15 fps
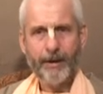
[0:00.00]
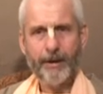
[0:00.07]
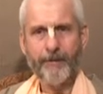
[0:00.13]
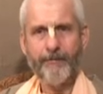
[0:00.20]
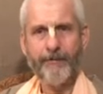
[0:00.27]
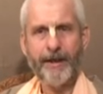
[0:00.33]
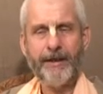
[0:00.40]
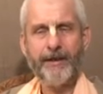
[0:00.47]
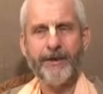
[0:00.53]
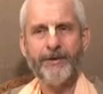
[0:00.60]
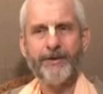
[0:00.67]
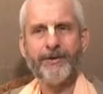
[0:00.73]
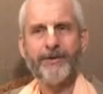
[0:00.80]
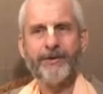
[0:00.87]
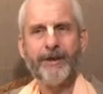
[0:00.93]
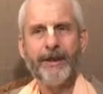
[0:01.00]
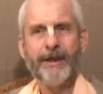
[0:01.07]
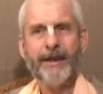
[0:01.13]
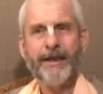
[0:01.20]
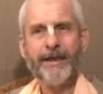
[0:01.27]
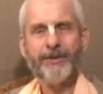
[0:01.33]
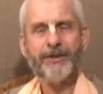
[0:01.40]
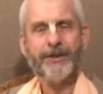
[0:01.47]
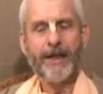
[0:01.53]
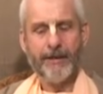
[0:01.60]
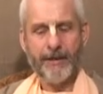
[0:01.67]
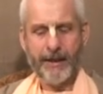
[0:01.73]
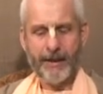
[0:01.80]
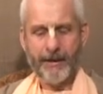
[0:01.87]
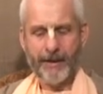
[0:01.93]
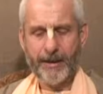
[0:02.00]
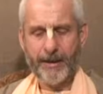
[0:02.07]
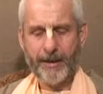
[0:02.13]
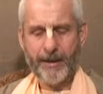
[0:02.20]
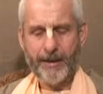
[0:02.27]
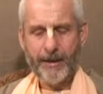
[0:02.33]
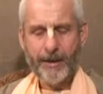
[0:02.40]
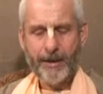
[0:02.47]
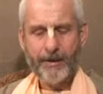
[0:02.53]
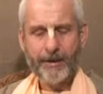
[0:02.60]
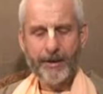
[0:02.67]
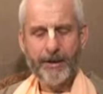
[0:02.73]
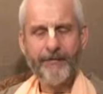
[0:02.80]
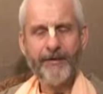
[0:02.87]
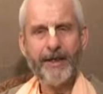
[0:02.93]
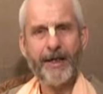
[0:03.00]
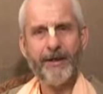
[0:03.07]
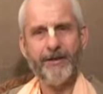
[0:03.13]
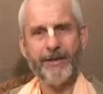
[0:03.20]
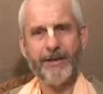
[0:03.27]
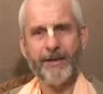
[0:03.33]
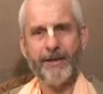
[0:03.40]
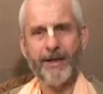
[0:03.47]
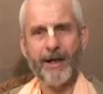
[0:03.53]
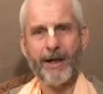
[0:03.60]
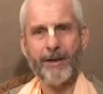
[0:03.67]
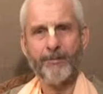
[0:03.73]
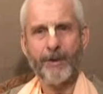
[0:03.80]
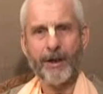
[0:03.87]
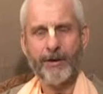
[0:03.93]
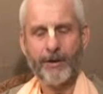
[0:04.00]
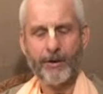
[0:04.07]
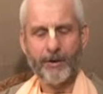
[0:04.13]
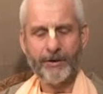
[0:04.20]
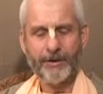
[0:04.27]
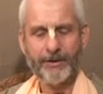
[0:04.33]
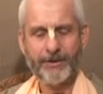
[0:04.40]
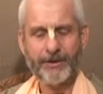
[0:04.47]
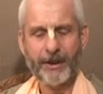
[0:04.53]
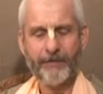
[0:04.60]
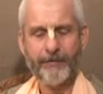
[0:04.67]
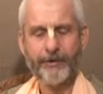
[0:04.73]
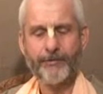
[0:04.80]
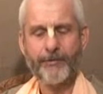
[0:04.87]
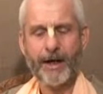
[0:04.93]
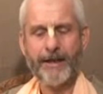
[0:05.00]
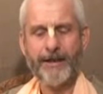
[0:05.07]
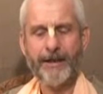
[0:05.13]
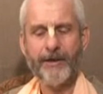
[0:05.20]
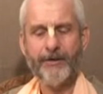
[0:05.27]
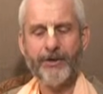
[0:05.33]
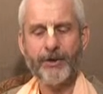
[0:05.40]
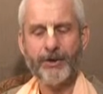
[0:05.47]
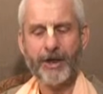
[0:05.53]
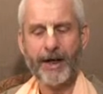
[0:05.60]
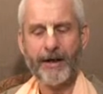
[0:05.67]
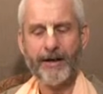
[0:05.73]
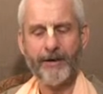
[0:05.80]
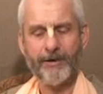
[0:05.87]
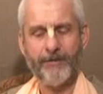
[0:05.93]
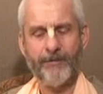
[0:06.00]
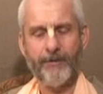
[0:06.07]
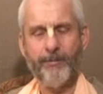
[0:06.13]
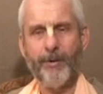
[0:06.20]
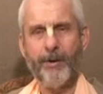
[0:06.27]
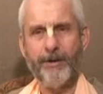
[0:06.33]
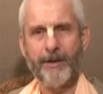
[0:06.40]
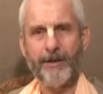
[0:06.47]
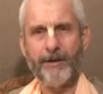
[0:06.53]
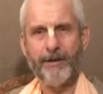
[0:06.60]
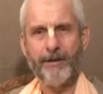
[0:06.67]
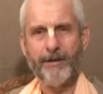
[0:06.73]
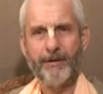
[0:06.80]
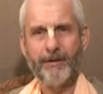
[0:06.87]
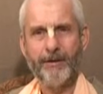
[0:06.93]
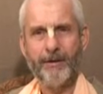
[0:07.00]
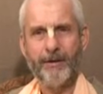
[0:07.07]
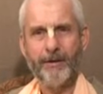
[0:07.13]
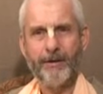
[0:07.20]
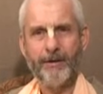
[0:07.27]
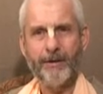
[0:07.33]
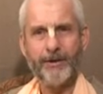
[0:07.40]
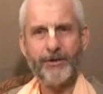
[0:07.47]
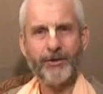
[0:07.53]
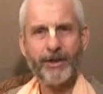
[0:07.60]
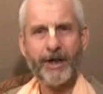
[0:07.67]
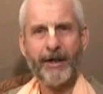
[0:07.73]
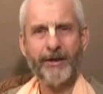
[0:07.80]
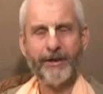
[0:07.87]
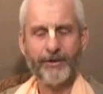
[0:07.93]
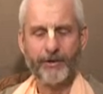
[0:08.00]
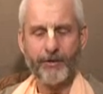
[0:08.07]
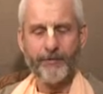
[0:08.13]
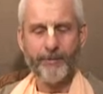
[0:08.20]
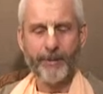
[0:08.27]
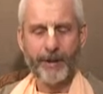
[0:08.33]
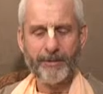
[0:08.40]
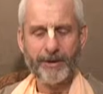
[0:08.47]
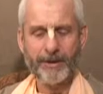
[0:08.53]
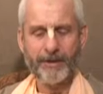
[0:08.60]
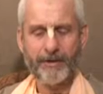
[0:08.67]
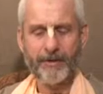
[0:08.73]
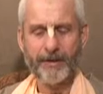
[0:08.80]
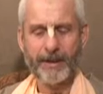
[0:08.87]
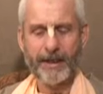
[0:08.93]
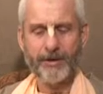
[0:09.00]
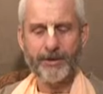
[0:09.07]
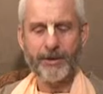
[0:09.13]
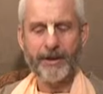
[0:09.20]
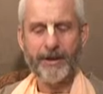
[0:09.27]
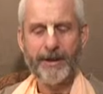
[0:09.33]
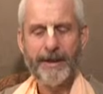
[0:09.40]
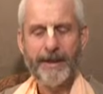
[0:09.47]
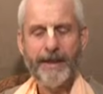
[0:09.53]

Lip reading: In the Vedas, it's said that the living entity, the Atma, the conscious self, is riding in the chariot of the body. This chariot is offered by material nature.